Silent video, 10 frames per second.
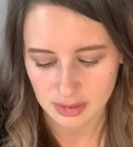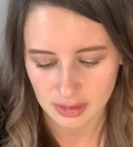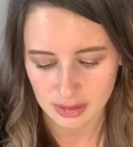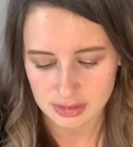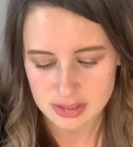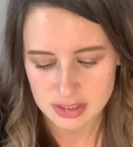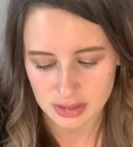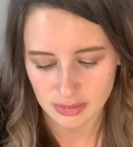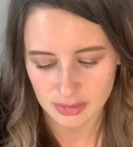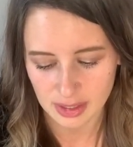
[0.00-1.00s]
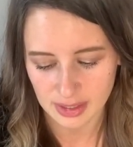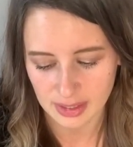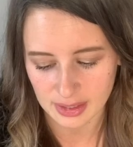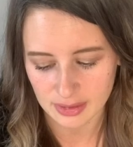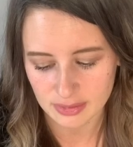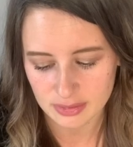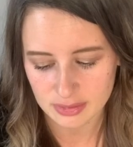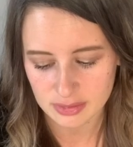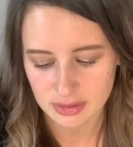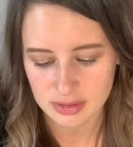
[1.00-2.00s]
and 2 kind of
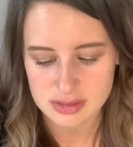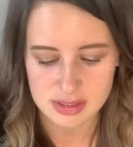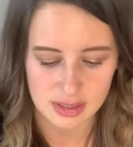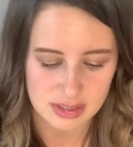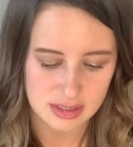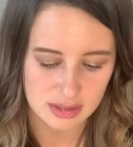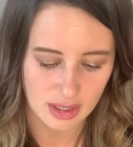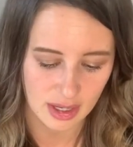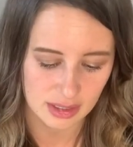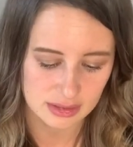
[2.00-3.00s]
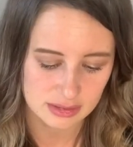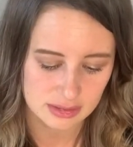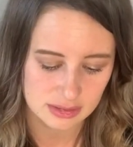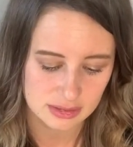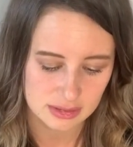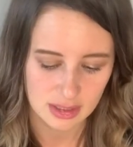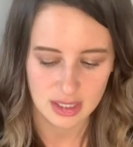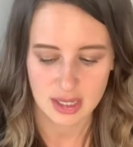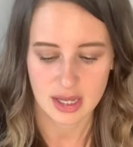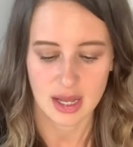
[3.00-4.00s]
angled, slanted lines.
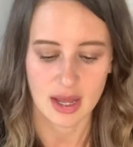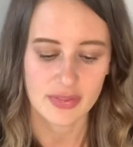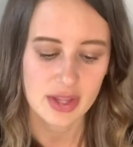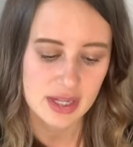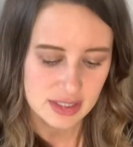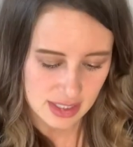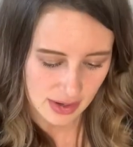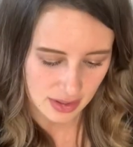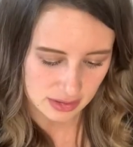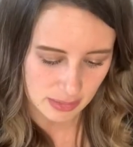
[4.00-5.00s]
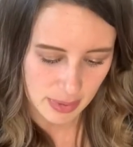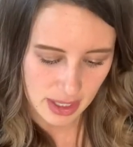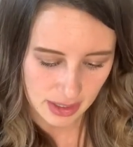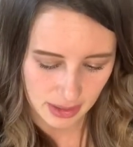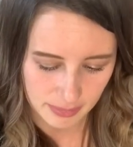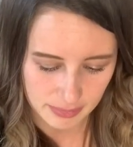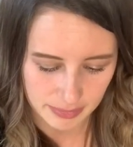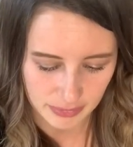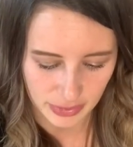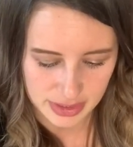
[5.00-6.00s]
And then down at the bottom,
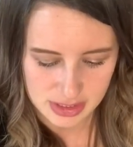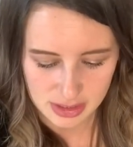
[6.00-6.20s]
I'm going to